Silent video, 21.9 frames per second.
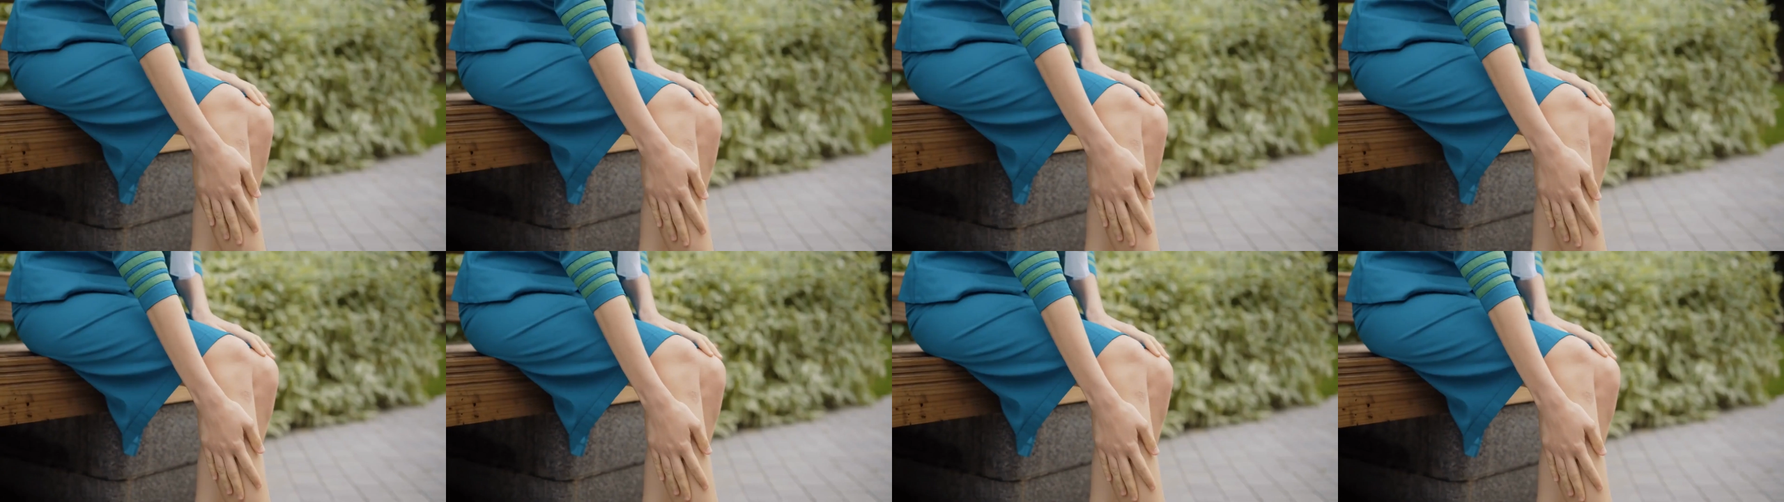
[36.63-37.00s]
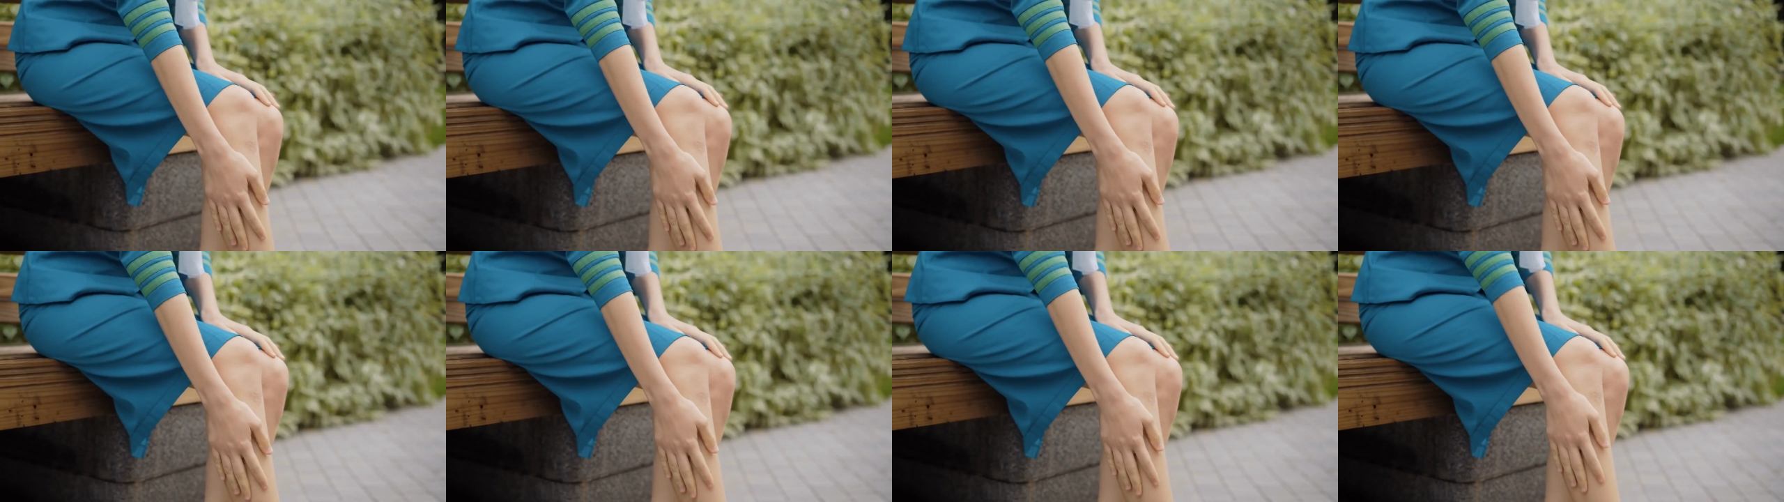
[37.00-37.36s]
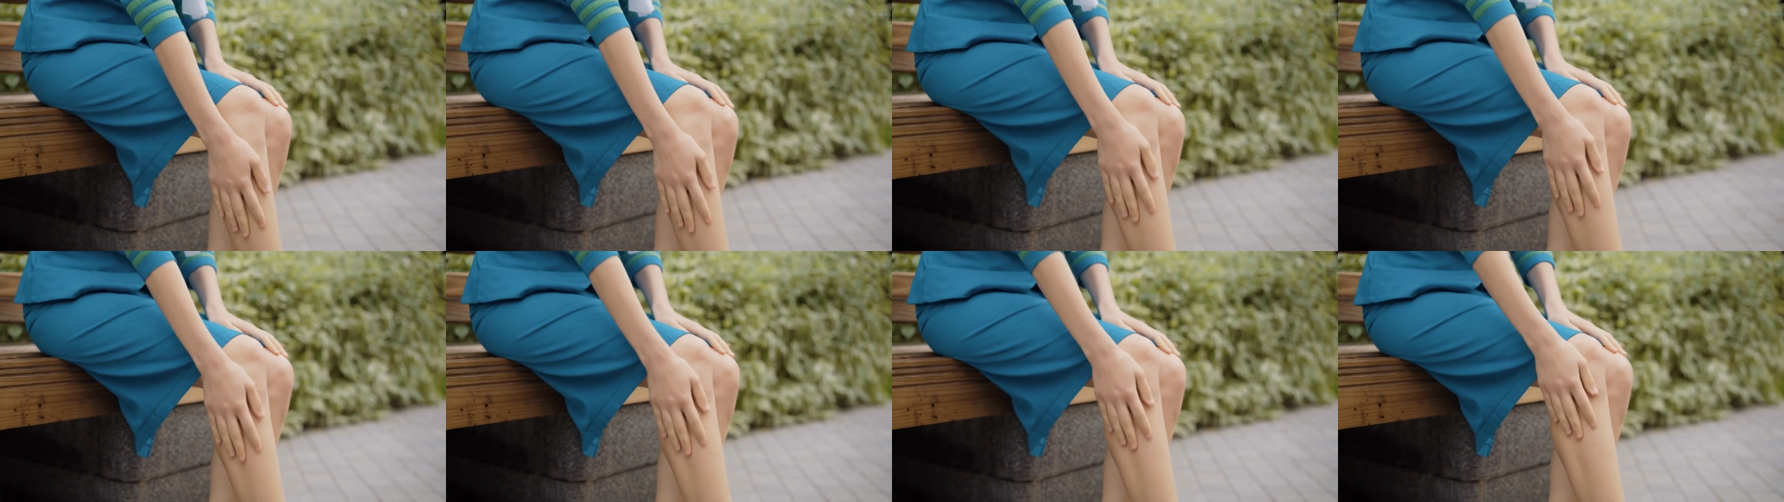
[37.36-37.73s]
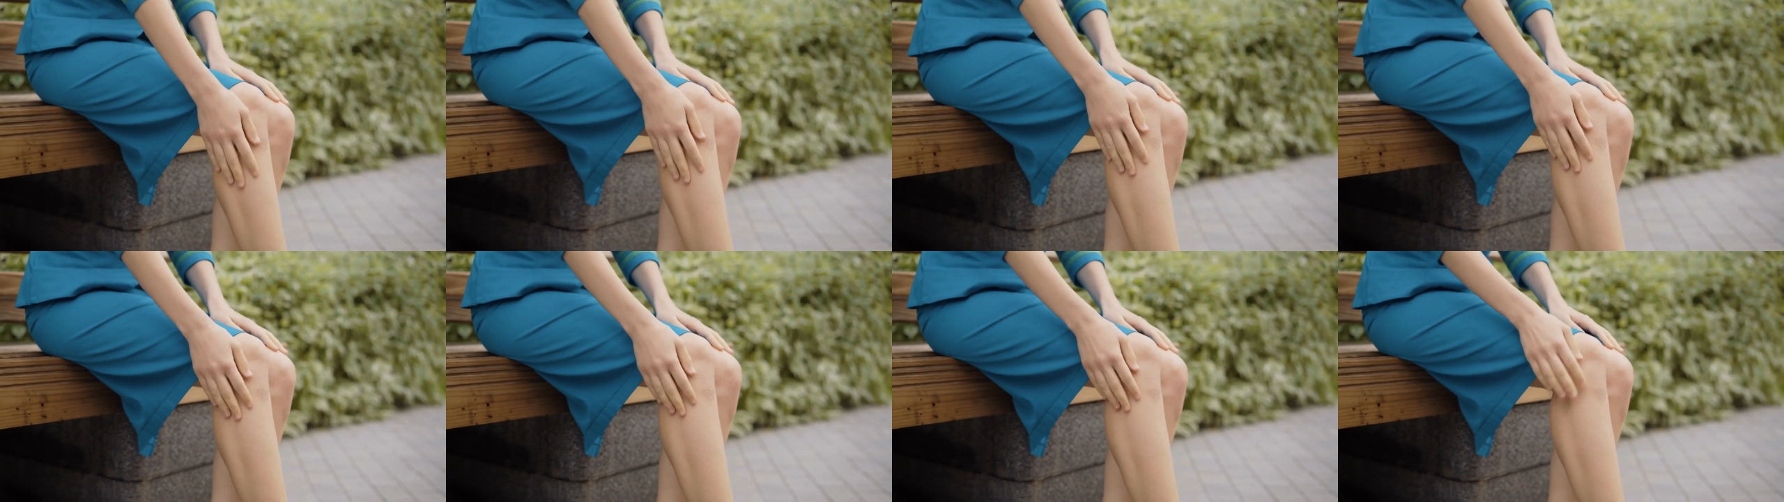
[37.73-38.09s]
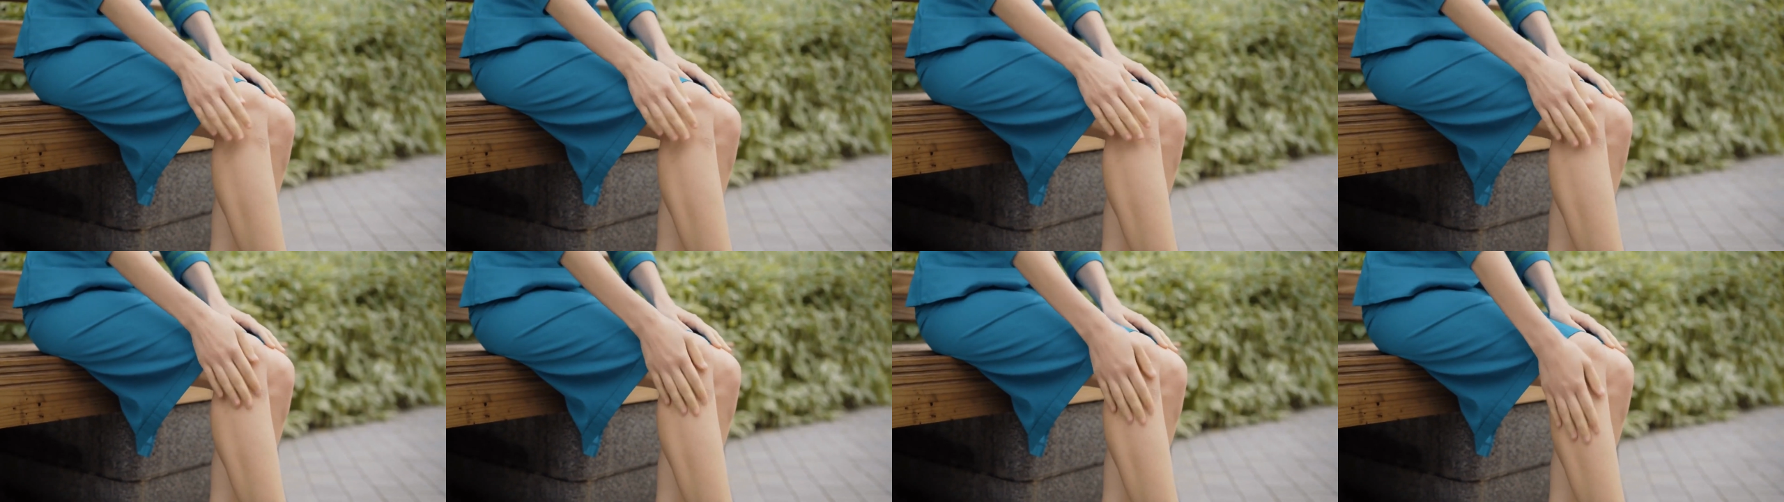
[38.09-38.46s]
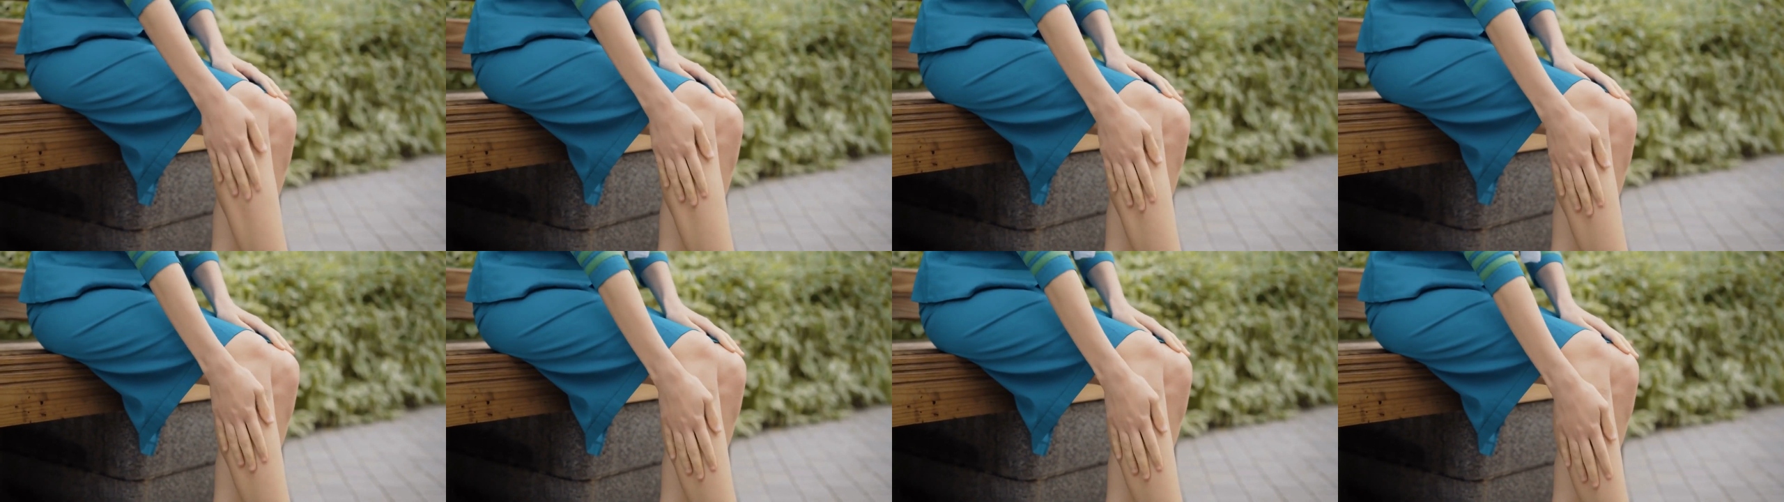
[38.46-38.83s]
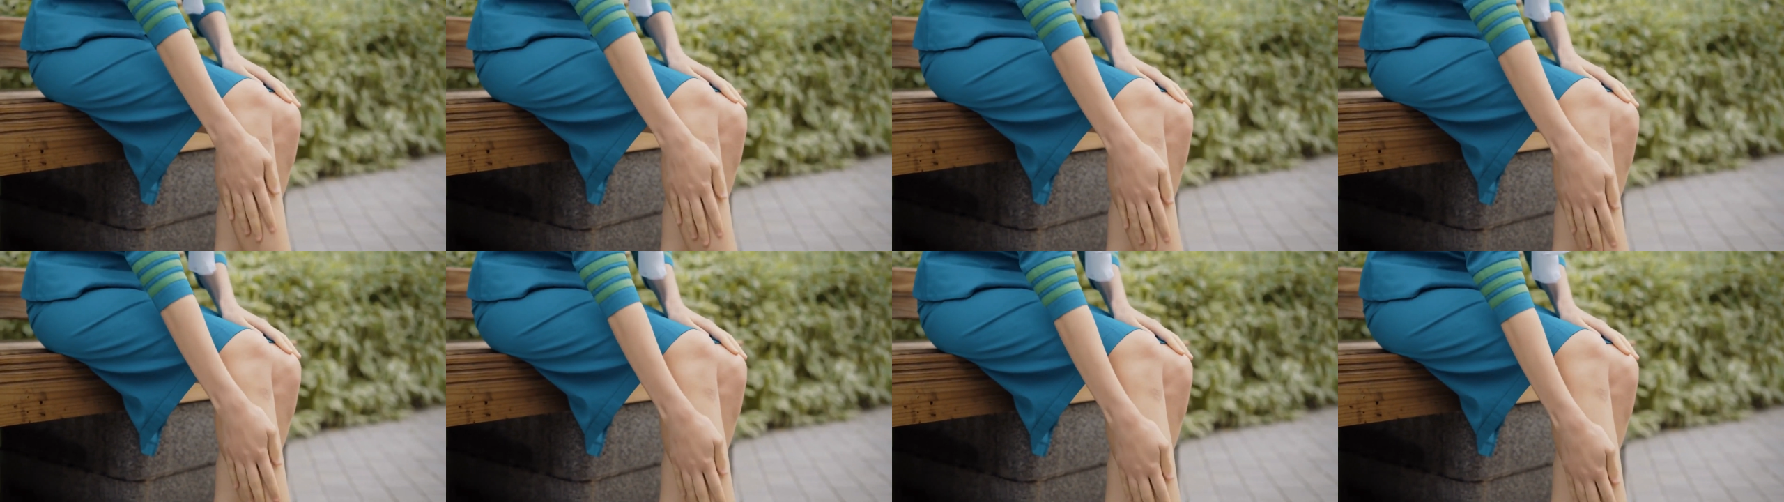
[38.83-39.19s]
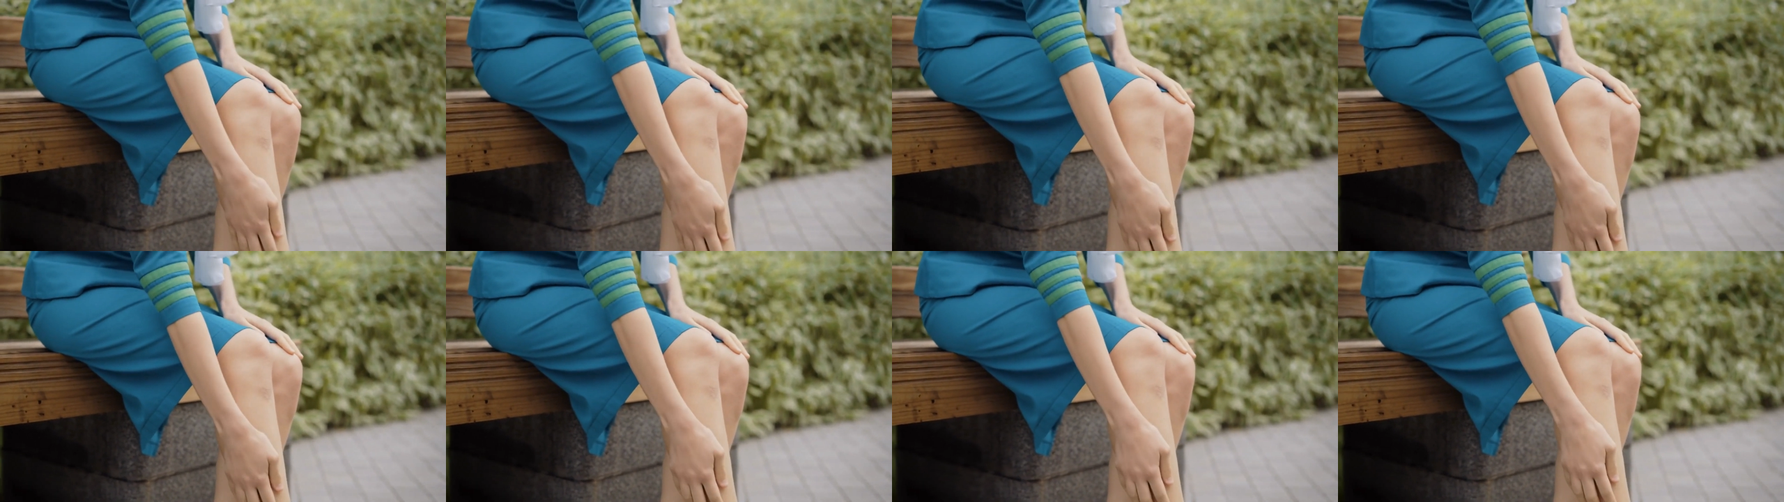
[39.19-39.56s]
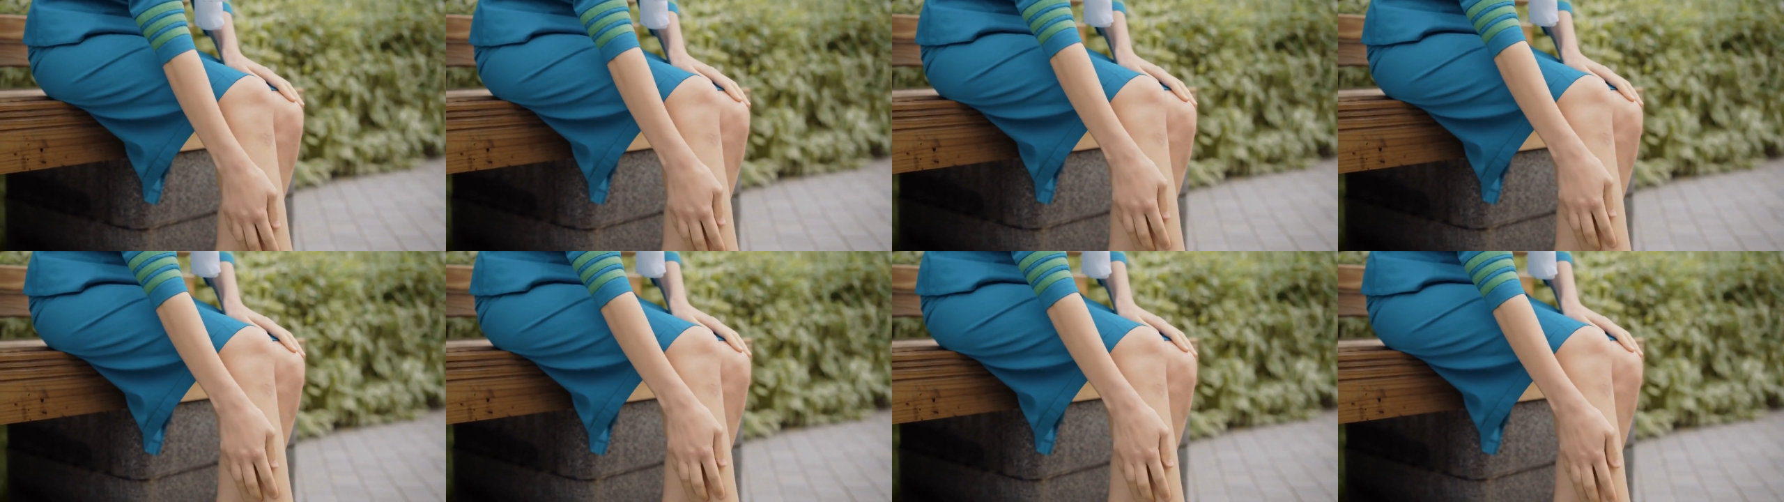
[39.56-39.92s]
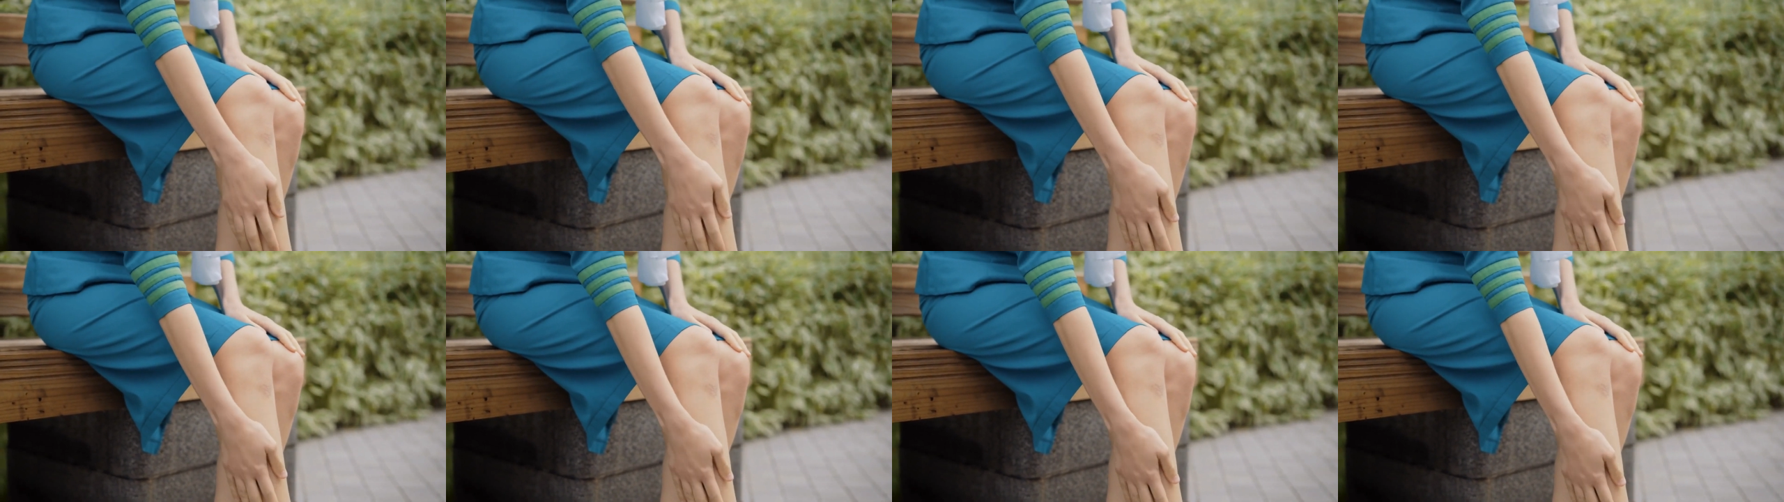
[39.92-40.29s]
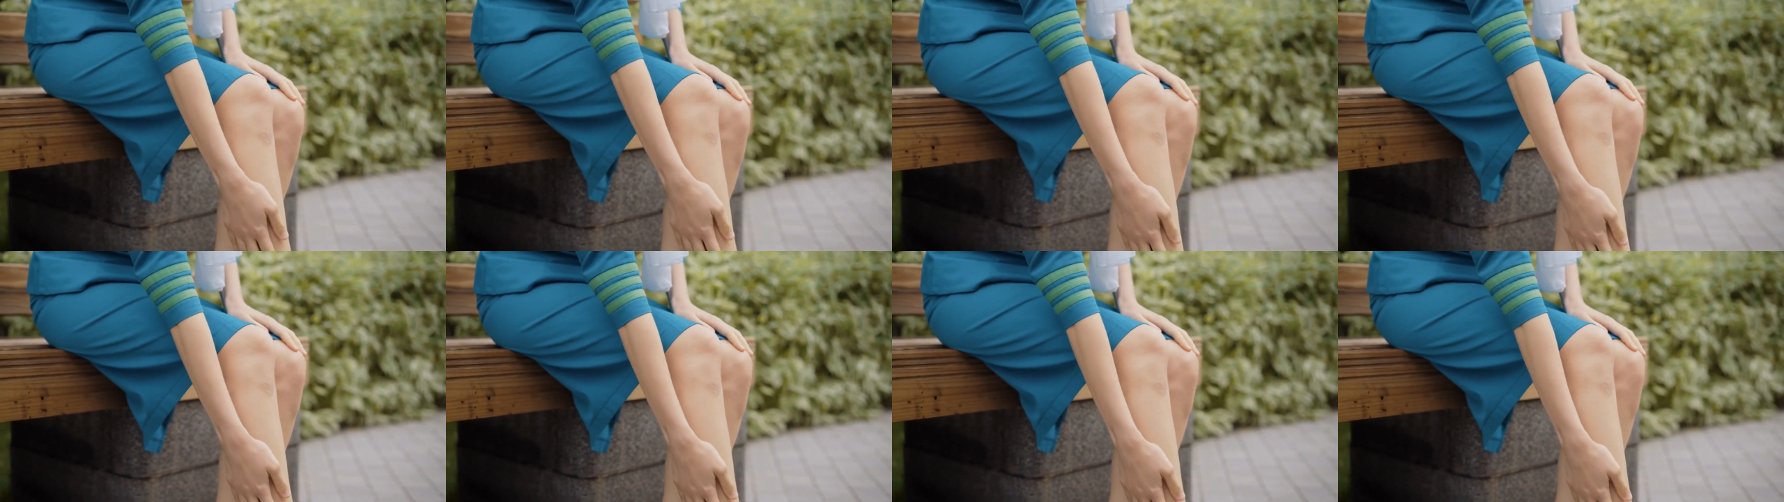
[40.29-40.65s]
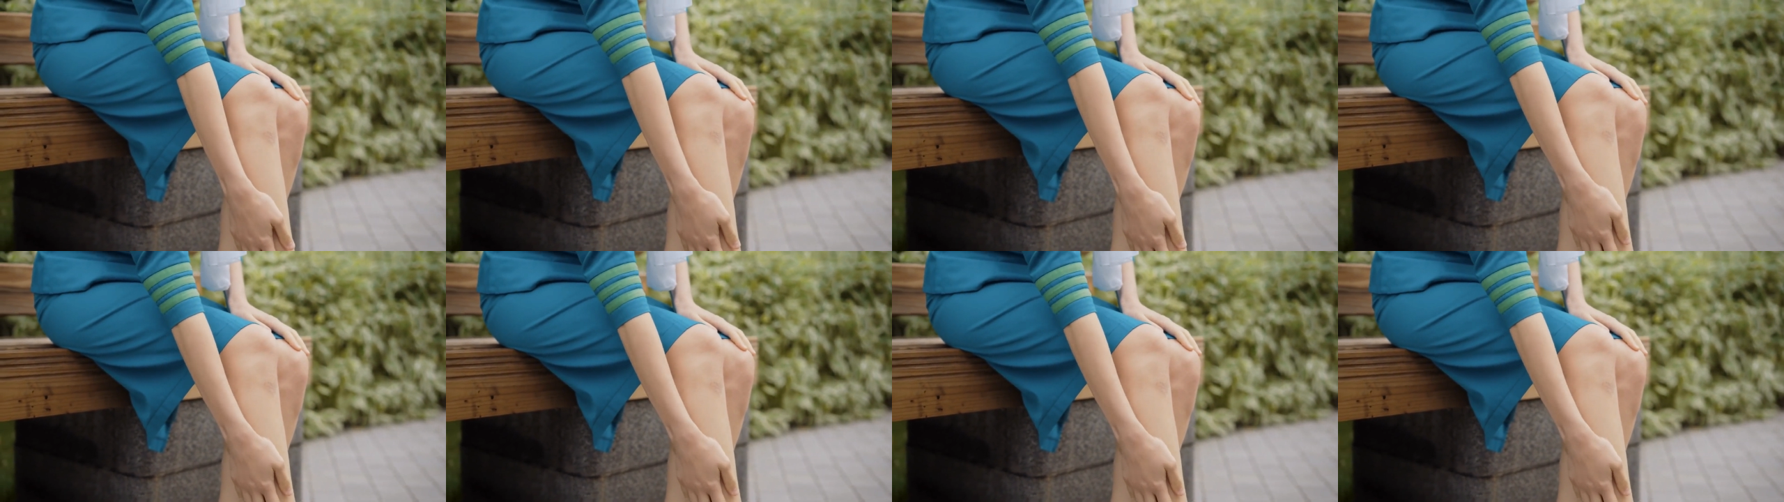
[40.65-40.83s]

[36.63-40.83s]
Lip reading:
Nobody's mouth can be seen.